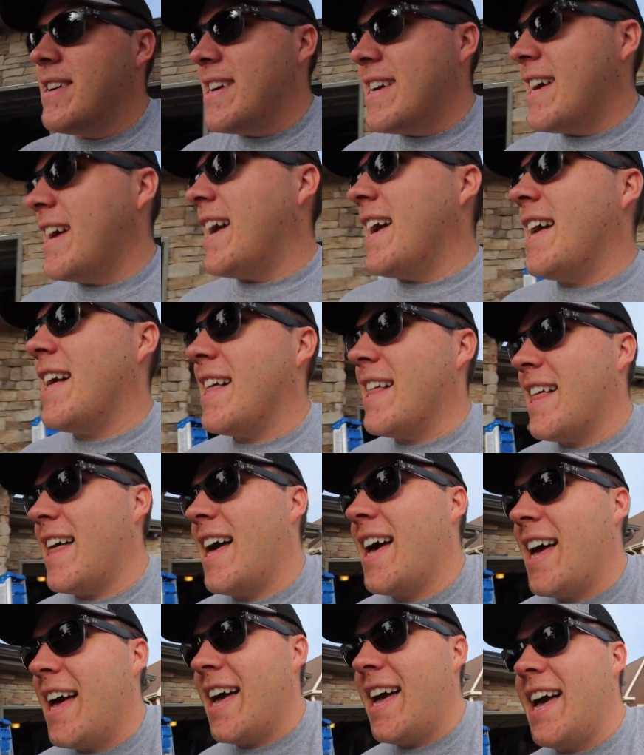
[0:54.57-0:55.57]

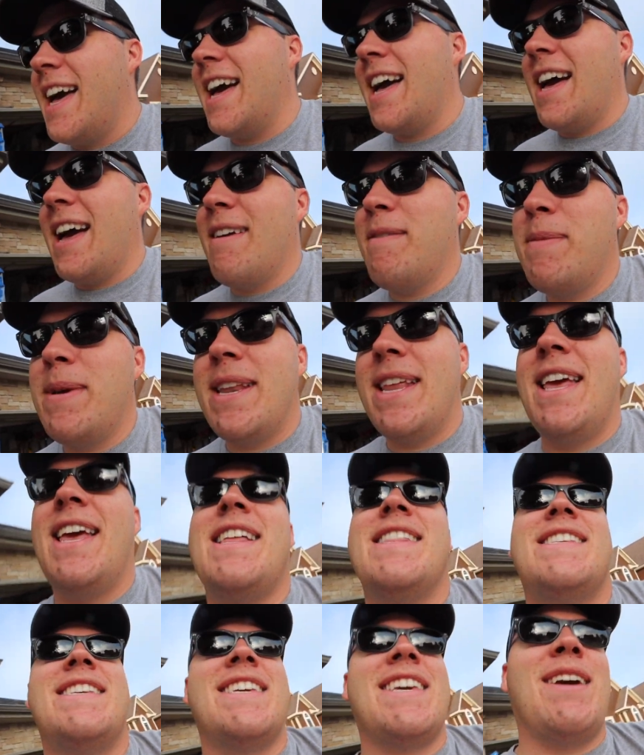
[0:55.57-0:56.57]
I've been
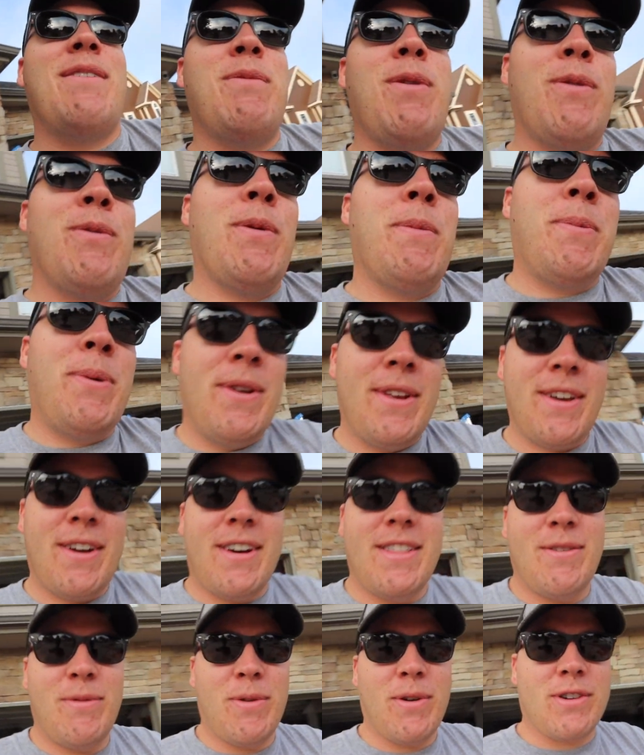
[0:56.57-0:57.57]
hinting at what we're putting
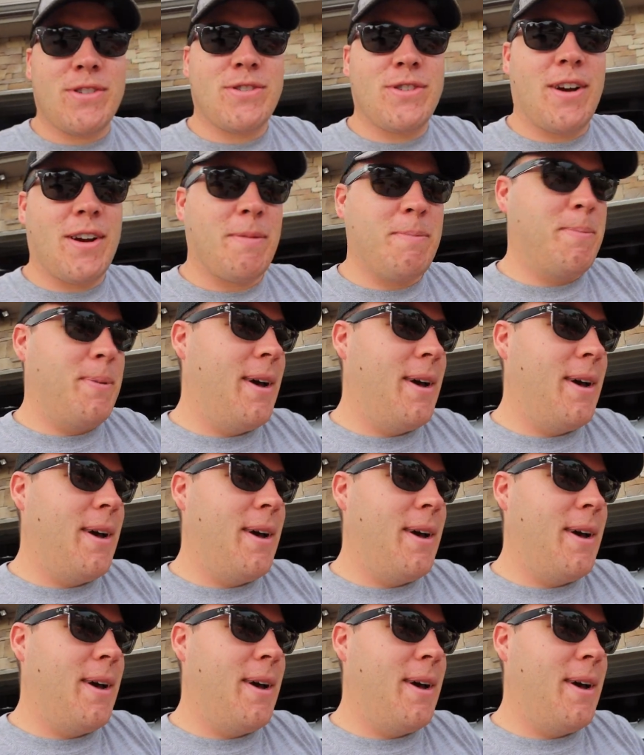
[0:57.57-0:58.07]
on the work truck,